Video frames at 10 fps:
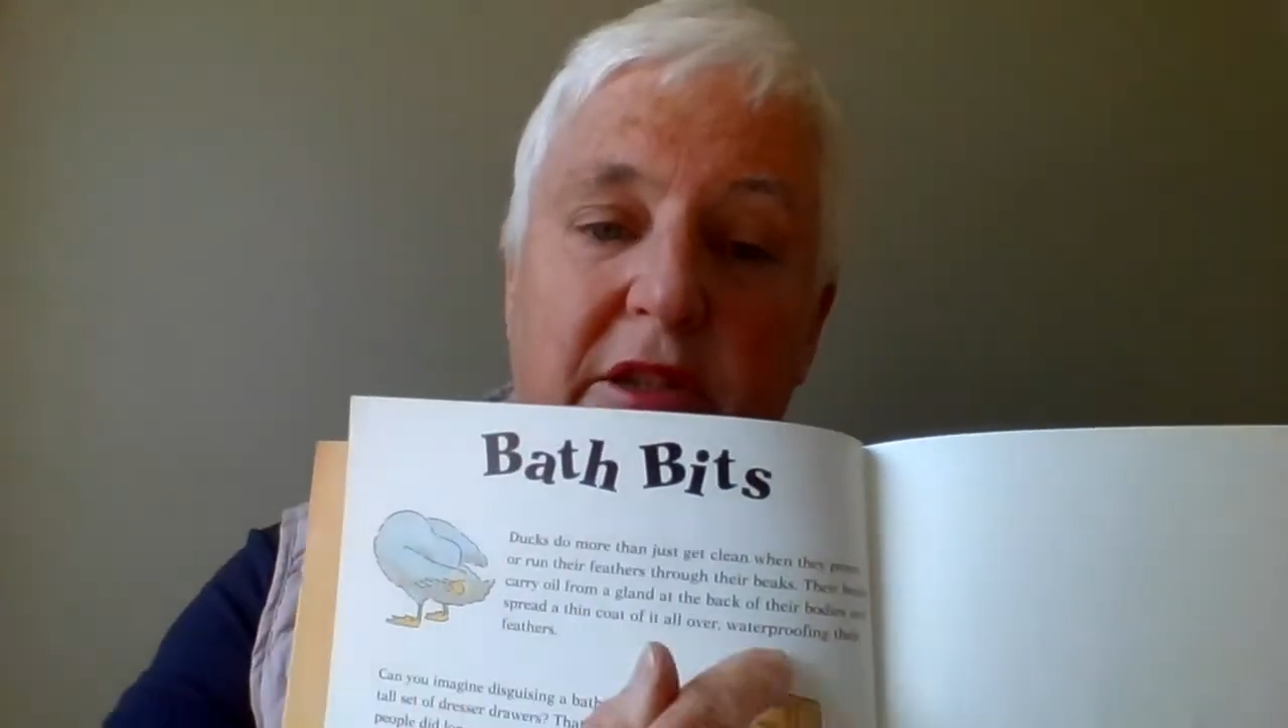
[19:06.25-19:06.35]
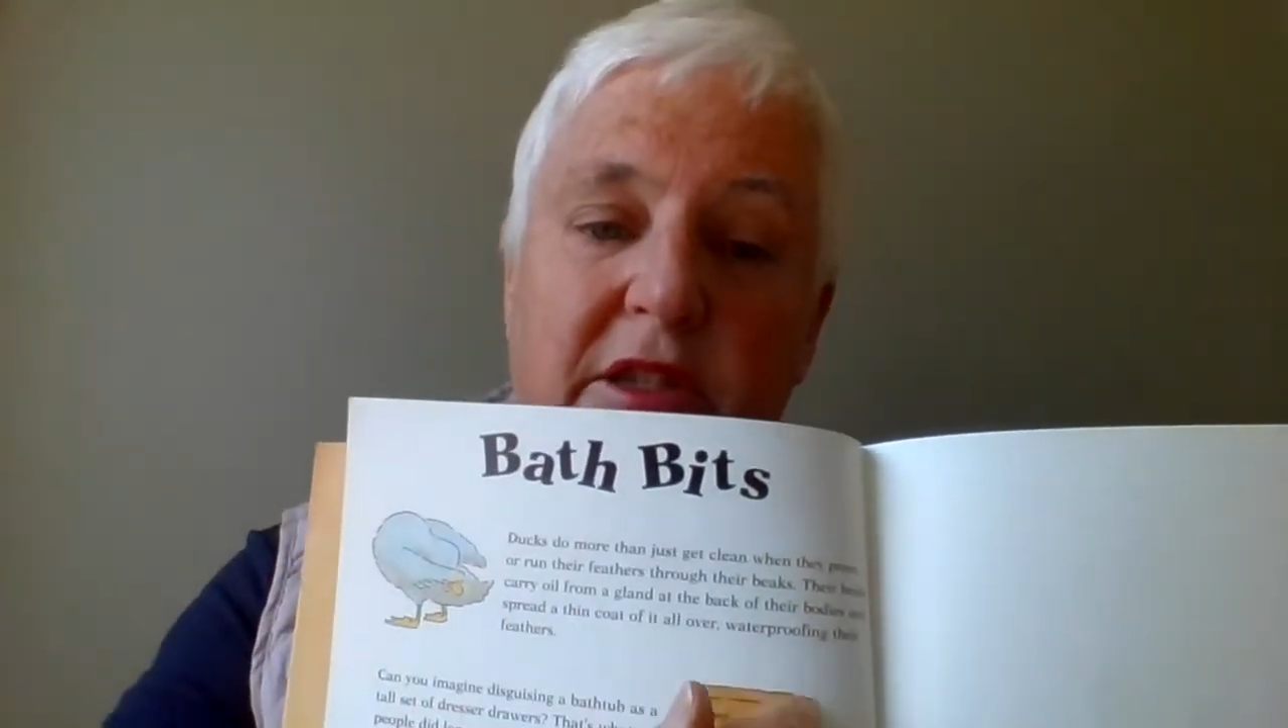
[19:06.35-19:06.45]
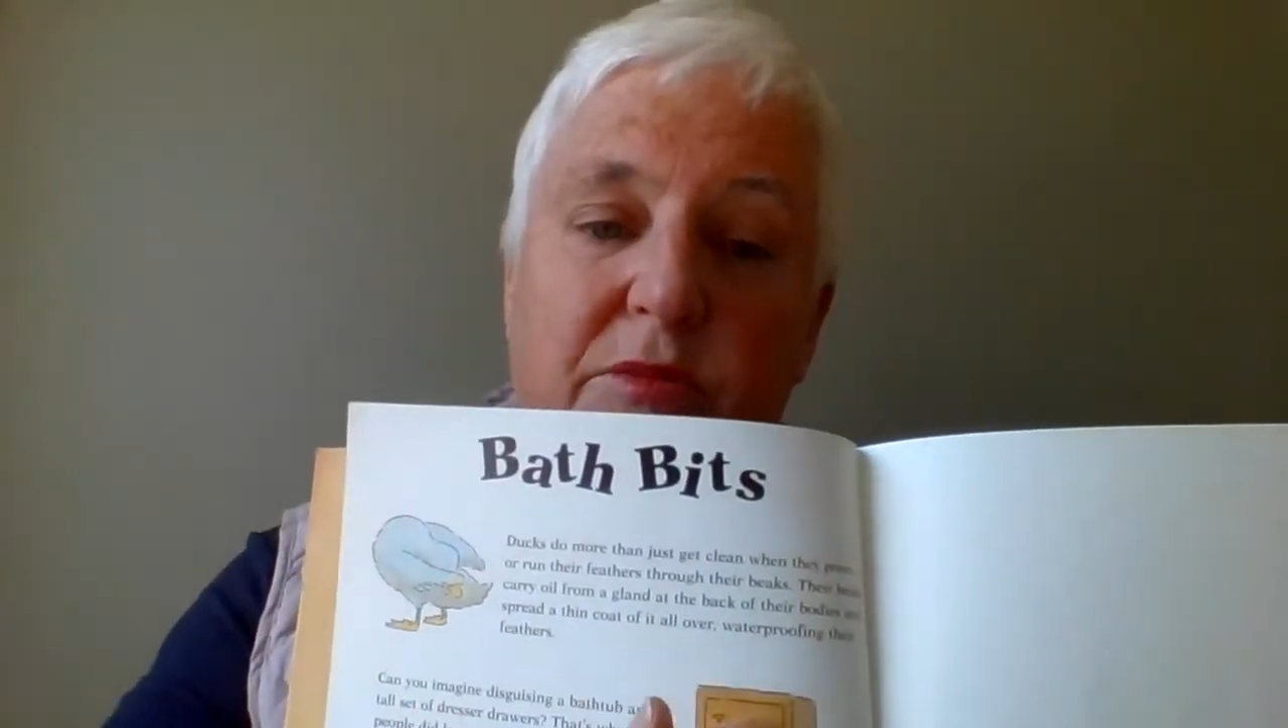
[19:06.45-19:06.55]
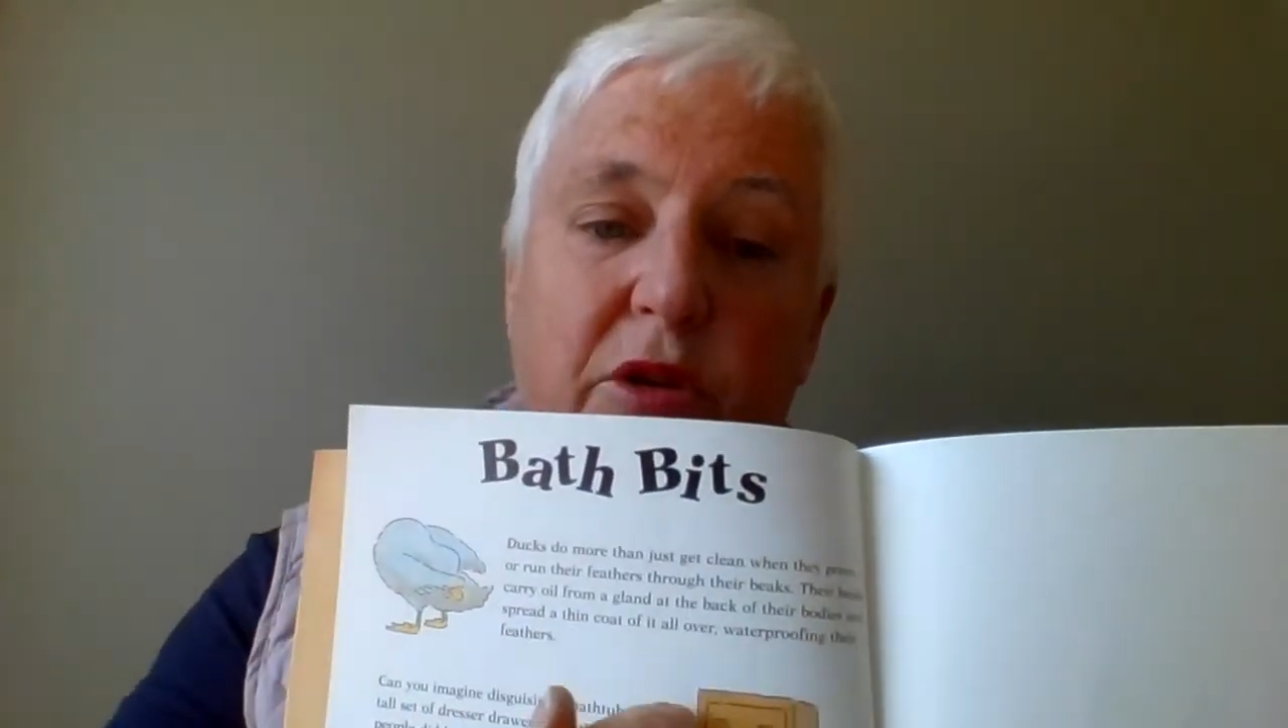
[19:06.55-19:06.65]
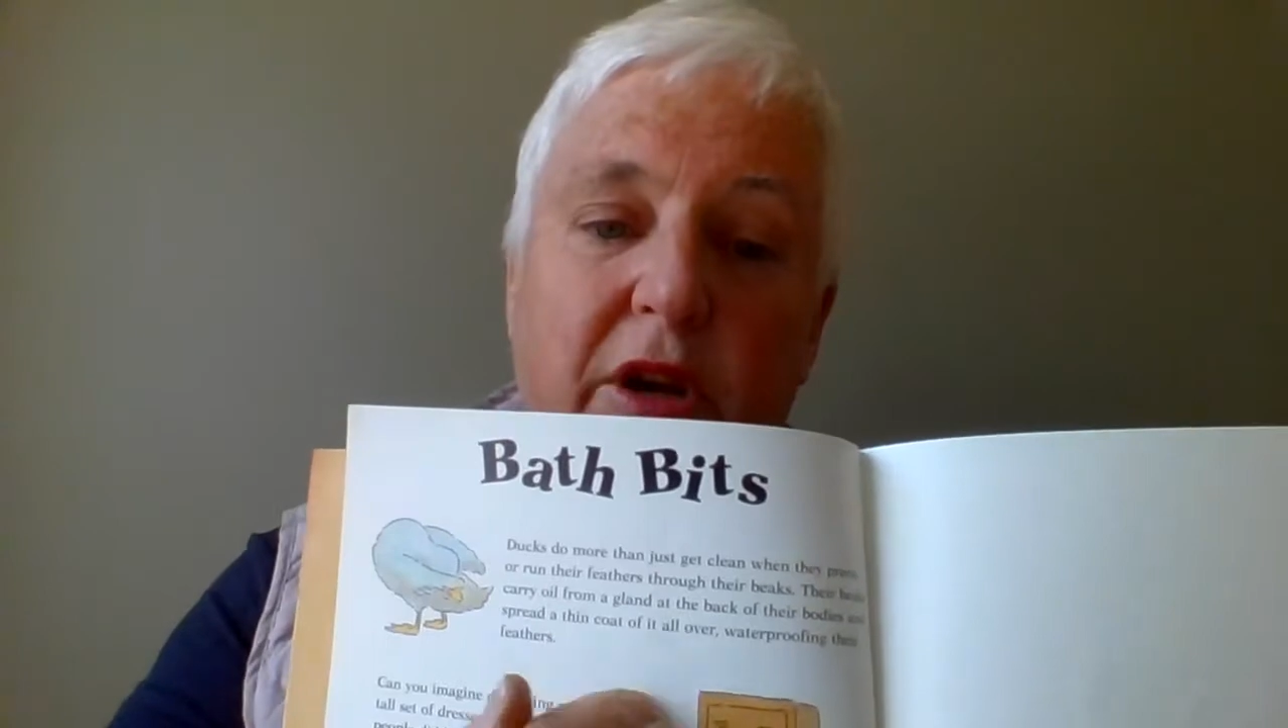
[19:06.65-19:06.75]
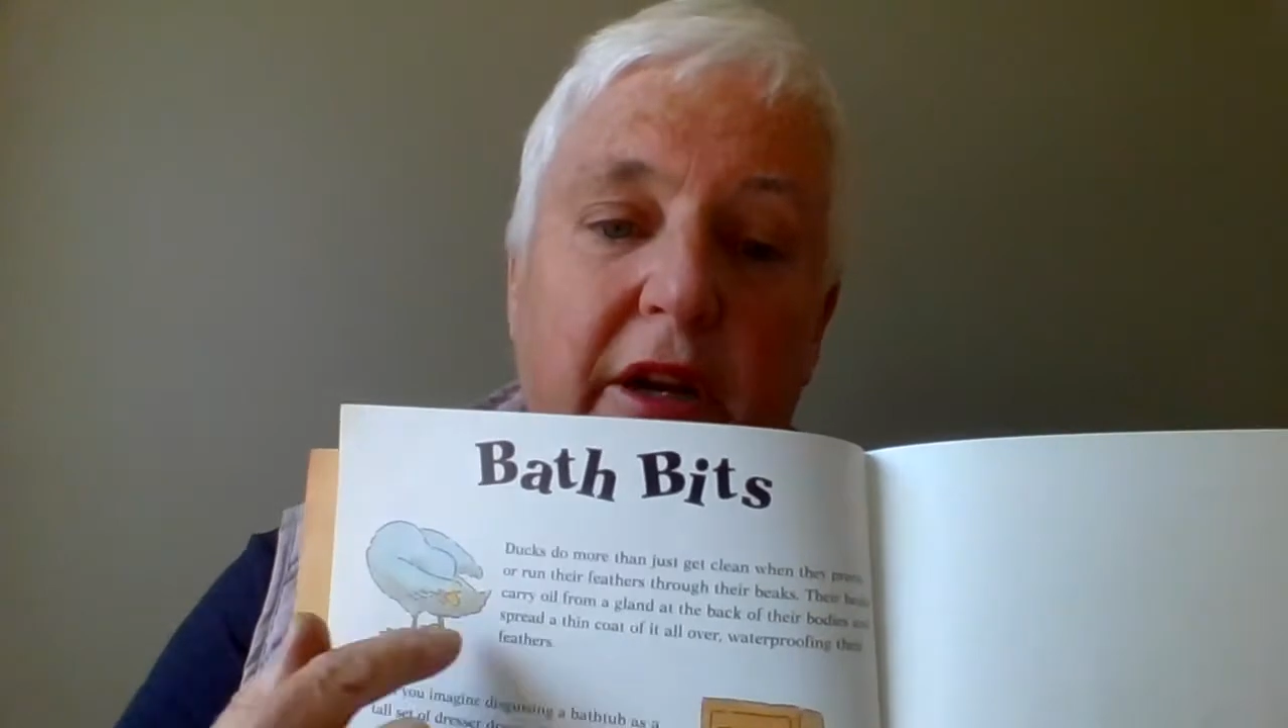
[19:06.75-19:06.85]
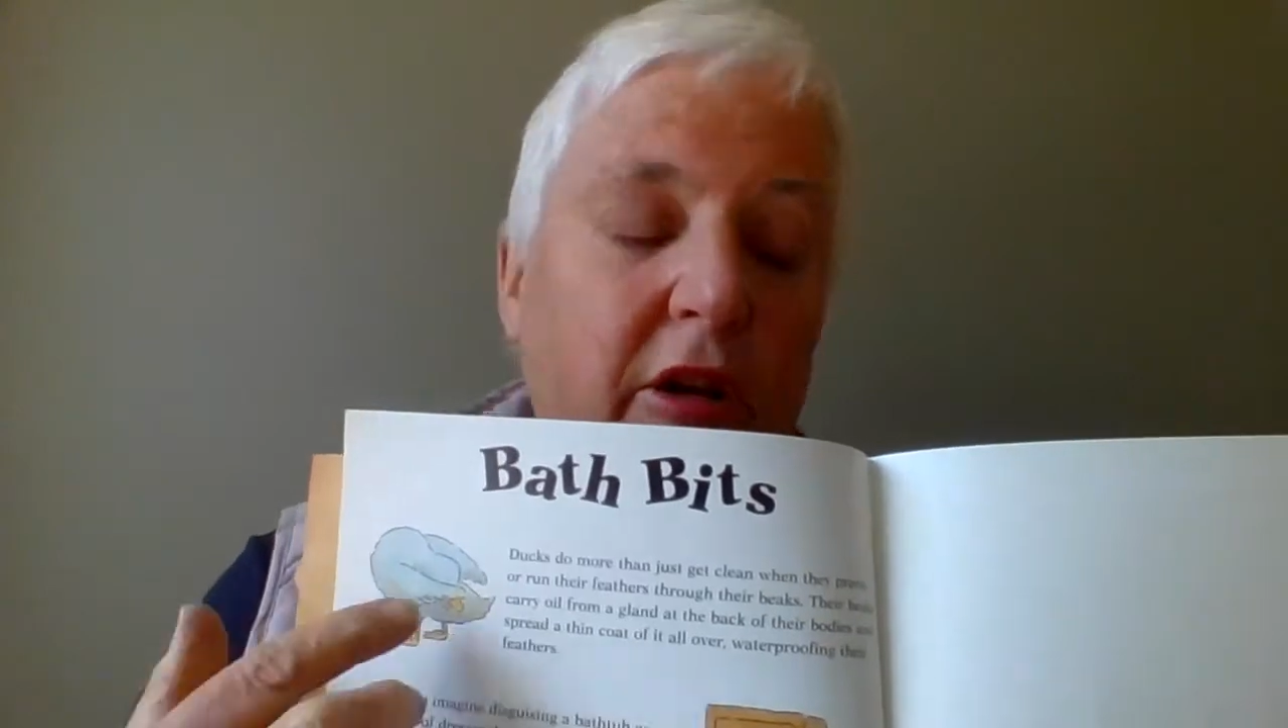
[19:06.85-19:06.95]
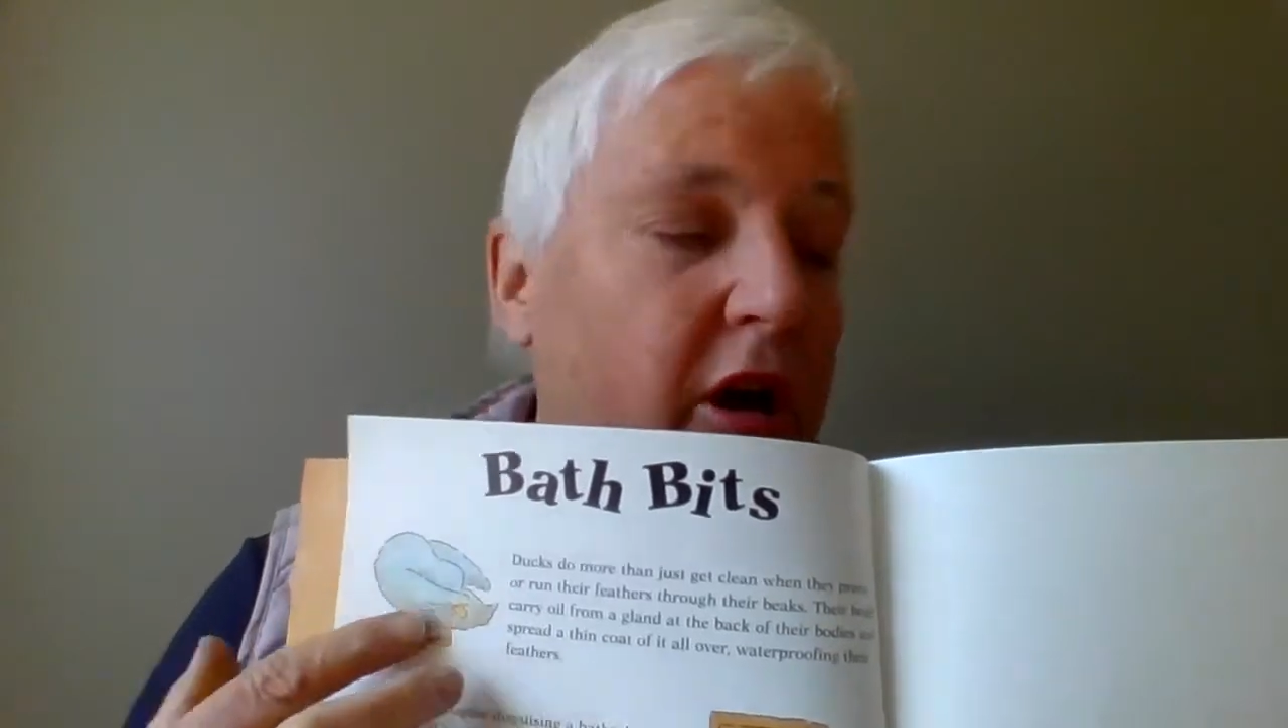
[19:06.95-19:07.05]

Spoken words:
to spread it